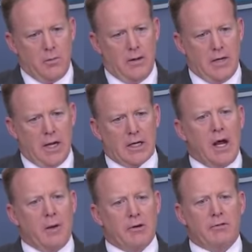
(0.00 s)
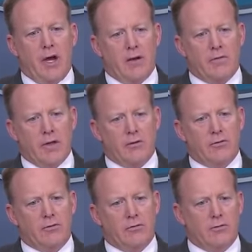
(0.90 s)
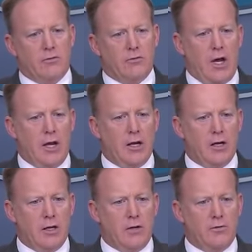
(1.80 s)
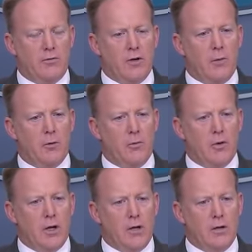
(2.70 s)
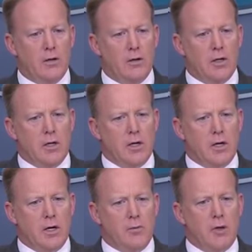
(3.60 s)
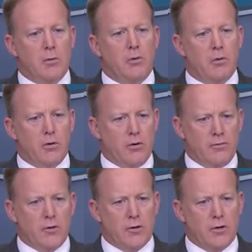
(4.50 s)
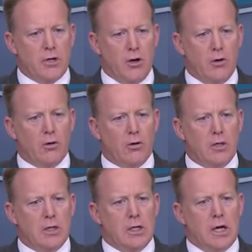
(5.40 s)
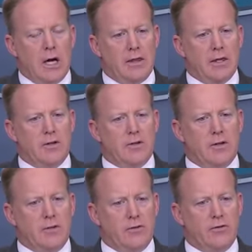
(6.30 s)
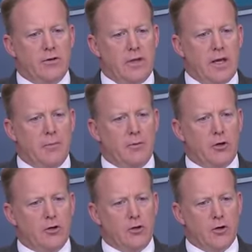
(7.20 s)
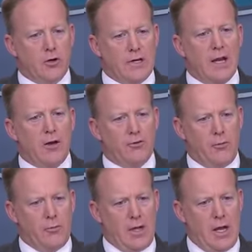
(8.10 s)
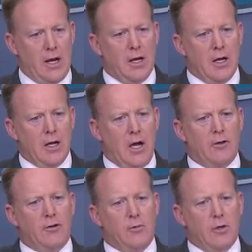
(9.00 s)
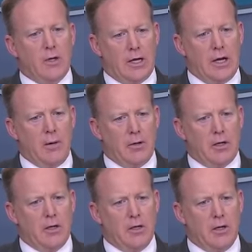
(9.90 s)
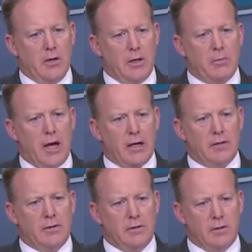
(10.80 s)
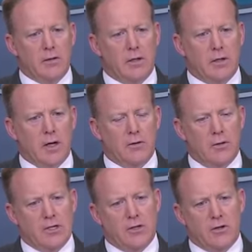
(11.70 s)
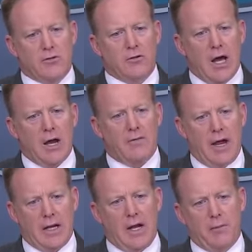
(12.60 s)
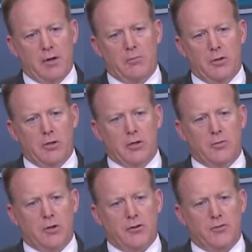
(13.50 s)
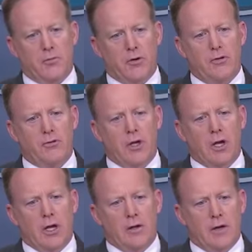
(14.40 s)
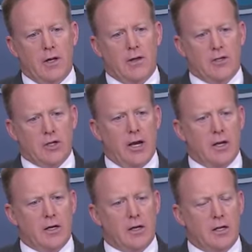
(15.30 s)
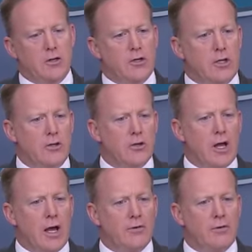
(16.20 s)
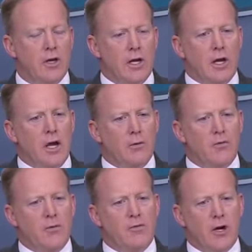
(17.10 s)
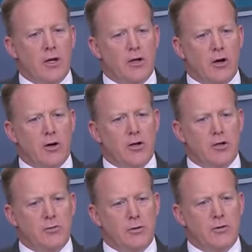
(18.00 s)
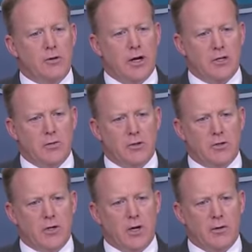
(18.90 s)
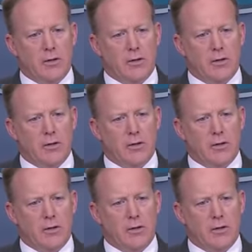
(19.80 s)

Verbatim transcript: um, on the economic side of things, China is the number one um, importer of North Korean coal. I think to, to see them cur curtail some of that has a real economic uh, impact uh, on the region. There's a lot of economic and political pressure points that I think China can, can utilize, and we've been very encouraged with the direction in which